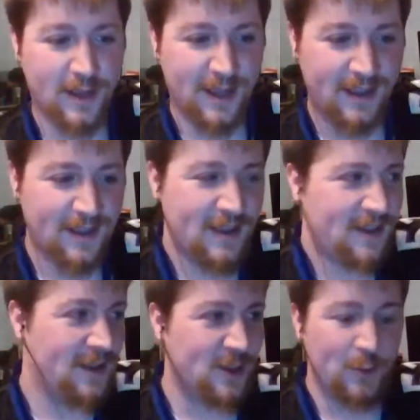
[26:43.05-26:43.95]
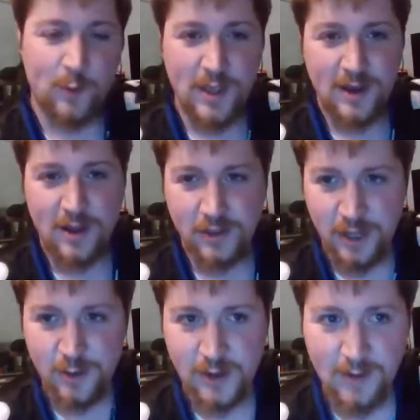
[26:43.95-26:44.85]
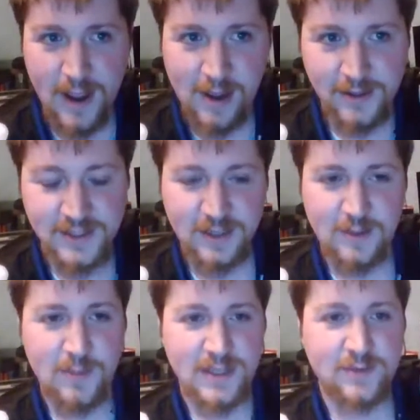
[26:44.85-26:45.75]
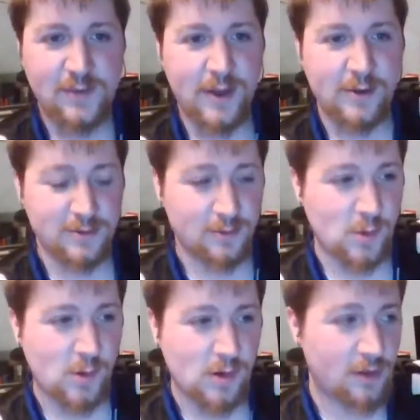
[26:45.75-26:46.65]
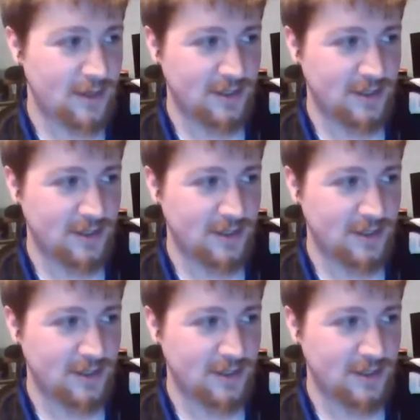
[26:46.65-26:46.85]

Like, we all know Uriah Hall's not the best fighter in the world.